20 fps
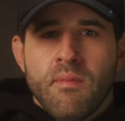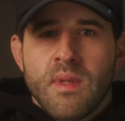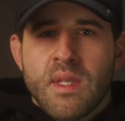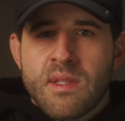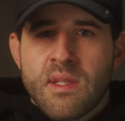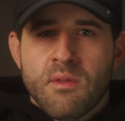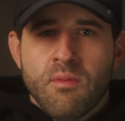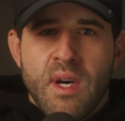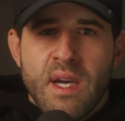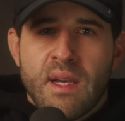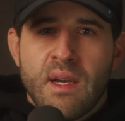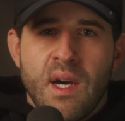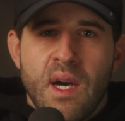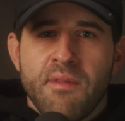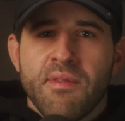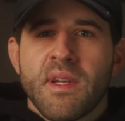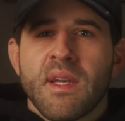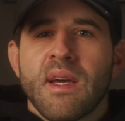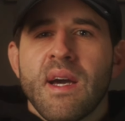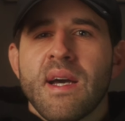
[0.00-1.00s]
This is why
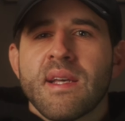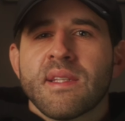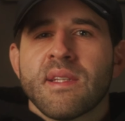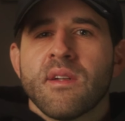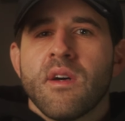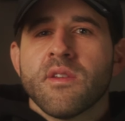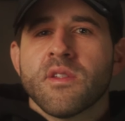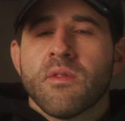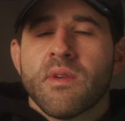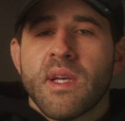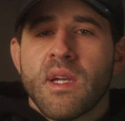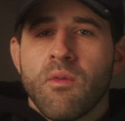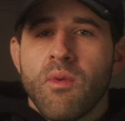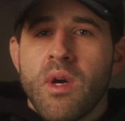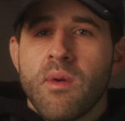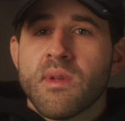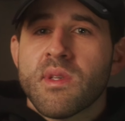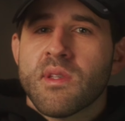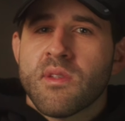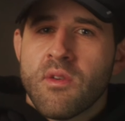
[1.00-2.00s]
confident guys can also get away
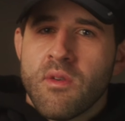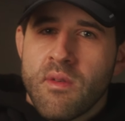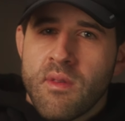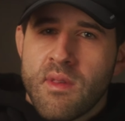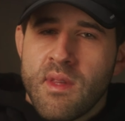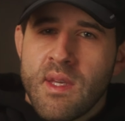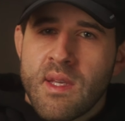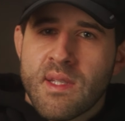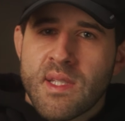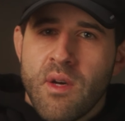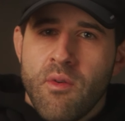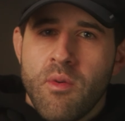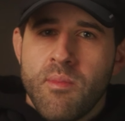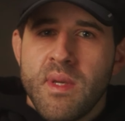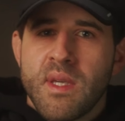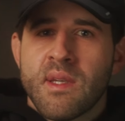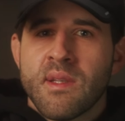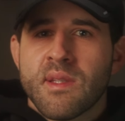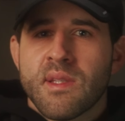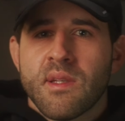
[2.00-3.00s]
with certain things that would
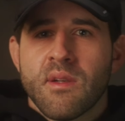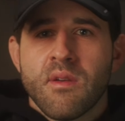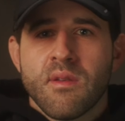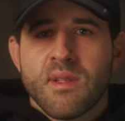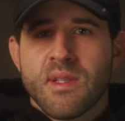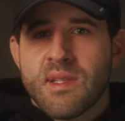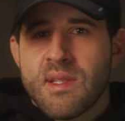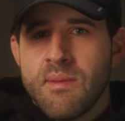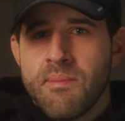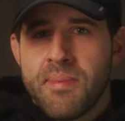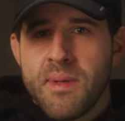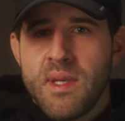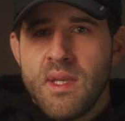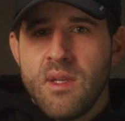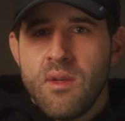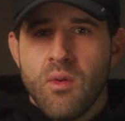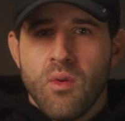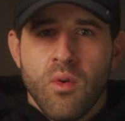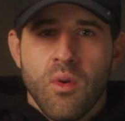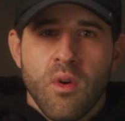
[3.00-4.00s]
be considered
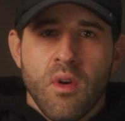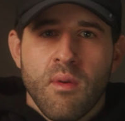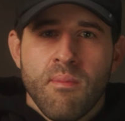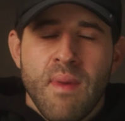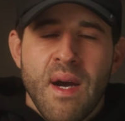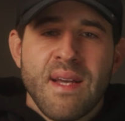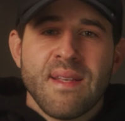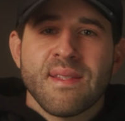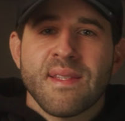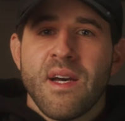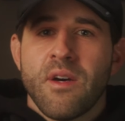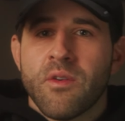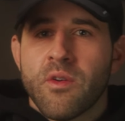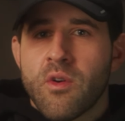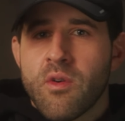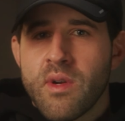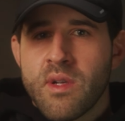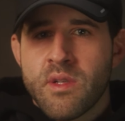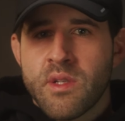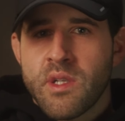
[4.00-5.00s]
simpy or might sound
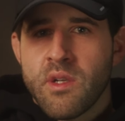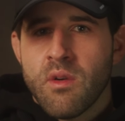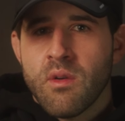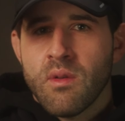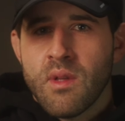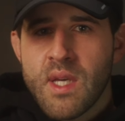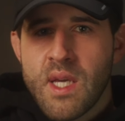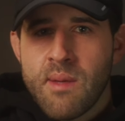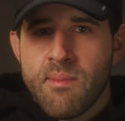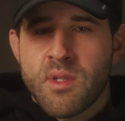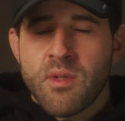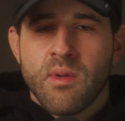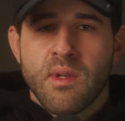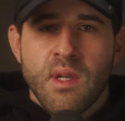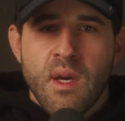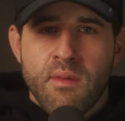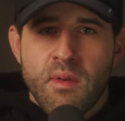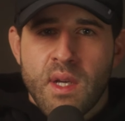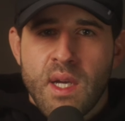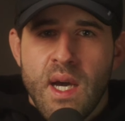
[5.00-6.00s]
cringy or lame to
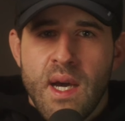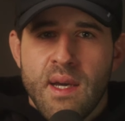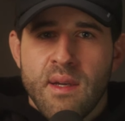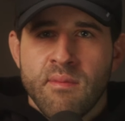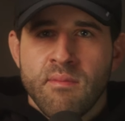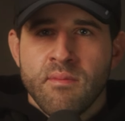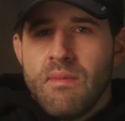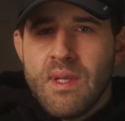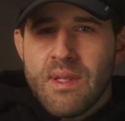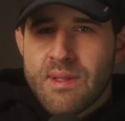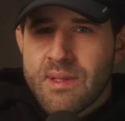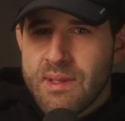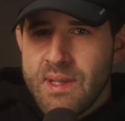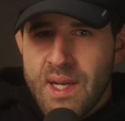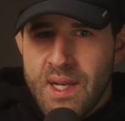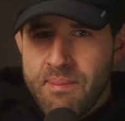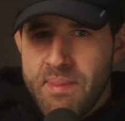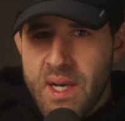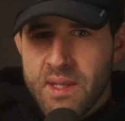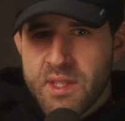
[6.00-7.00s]
another guy. It's
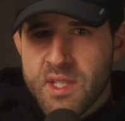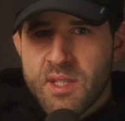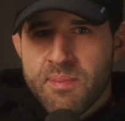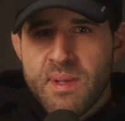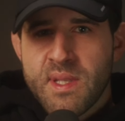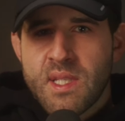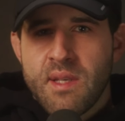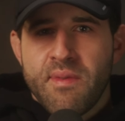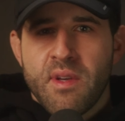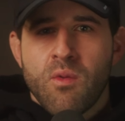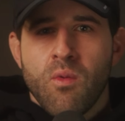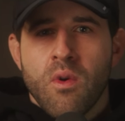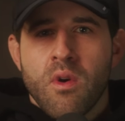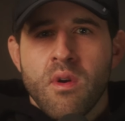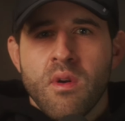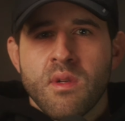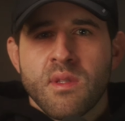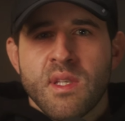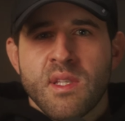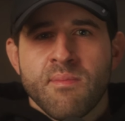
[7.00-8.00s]
not about the specific
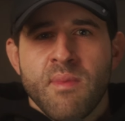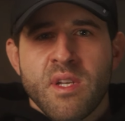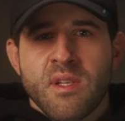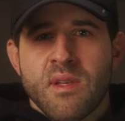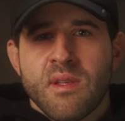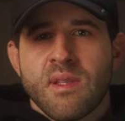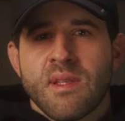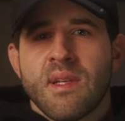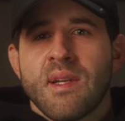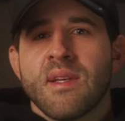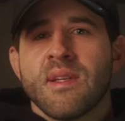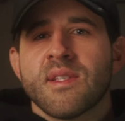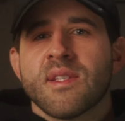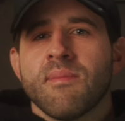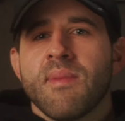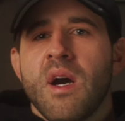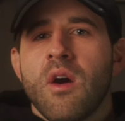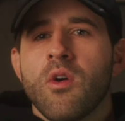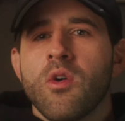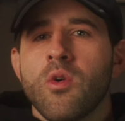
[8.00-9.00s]
words as much as it is
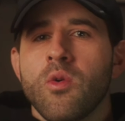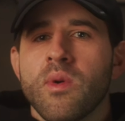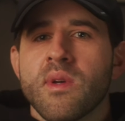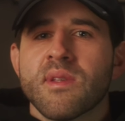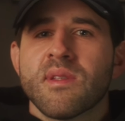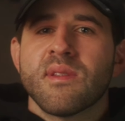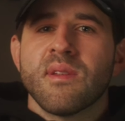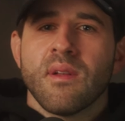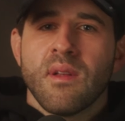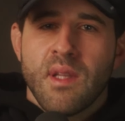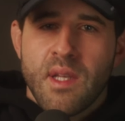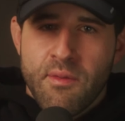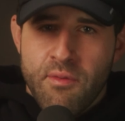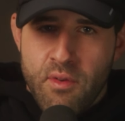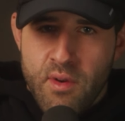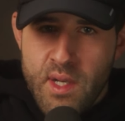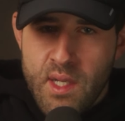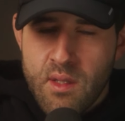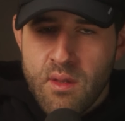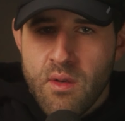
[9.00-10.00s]
about who is
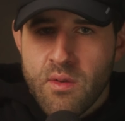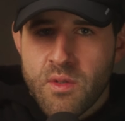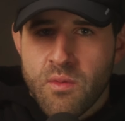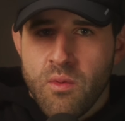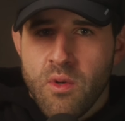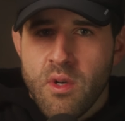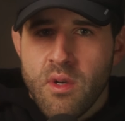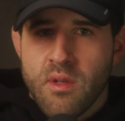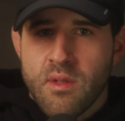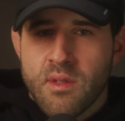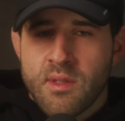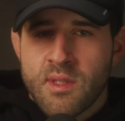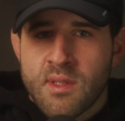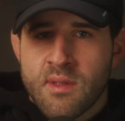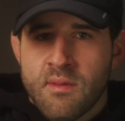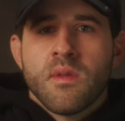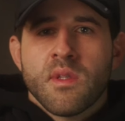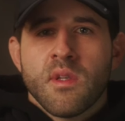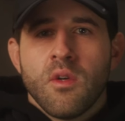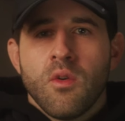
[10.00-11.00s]
delivering those words.
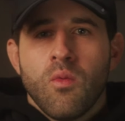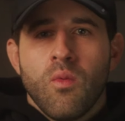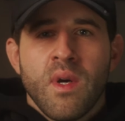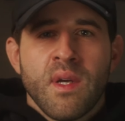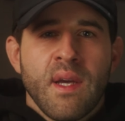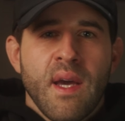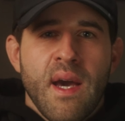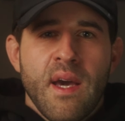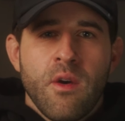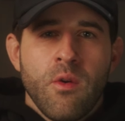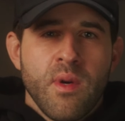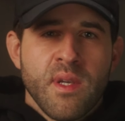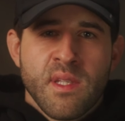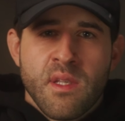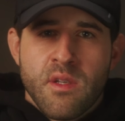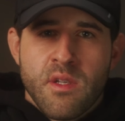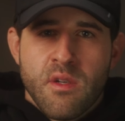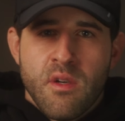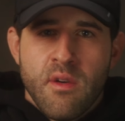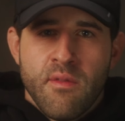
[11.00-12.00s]
So one guy who
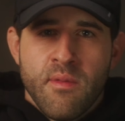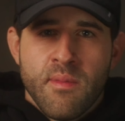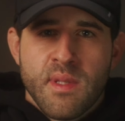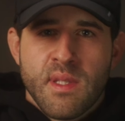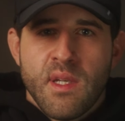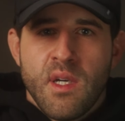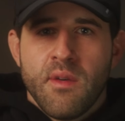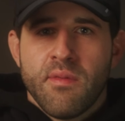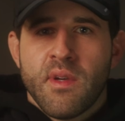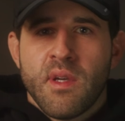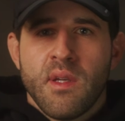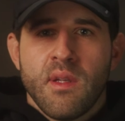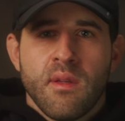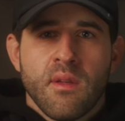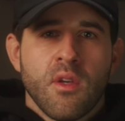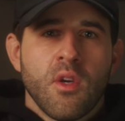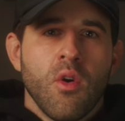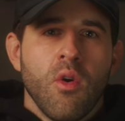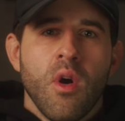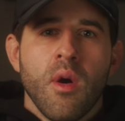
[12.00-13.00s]
isn't sure of himself
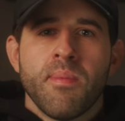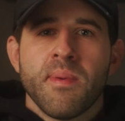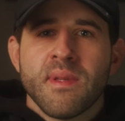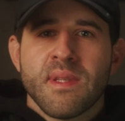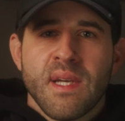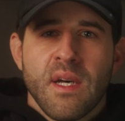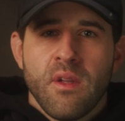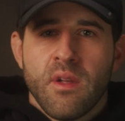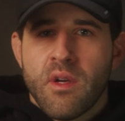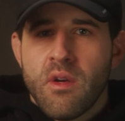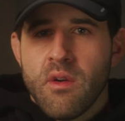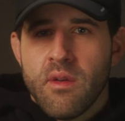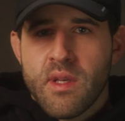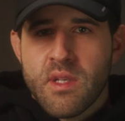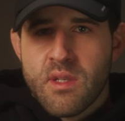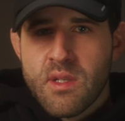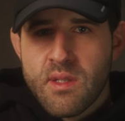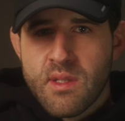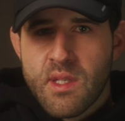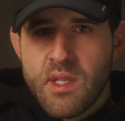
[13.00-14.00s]
can go up and tell a girl that
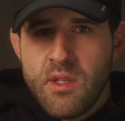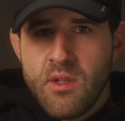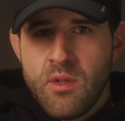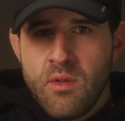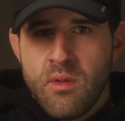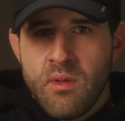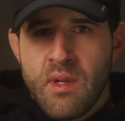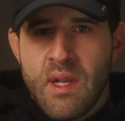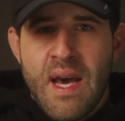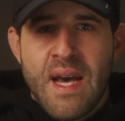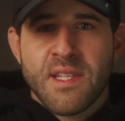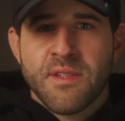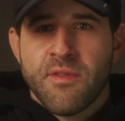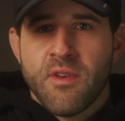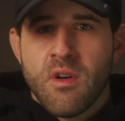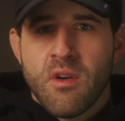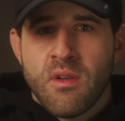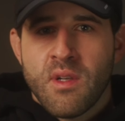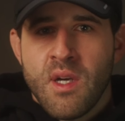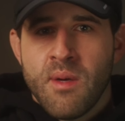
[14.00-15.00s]
she's cute and ask for
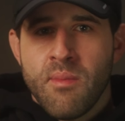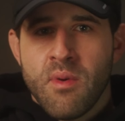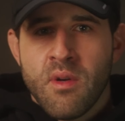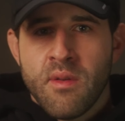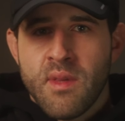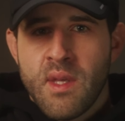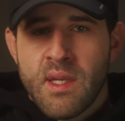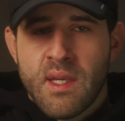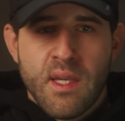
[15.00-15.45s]
her number and then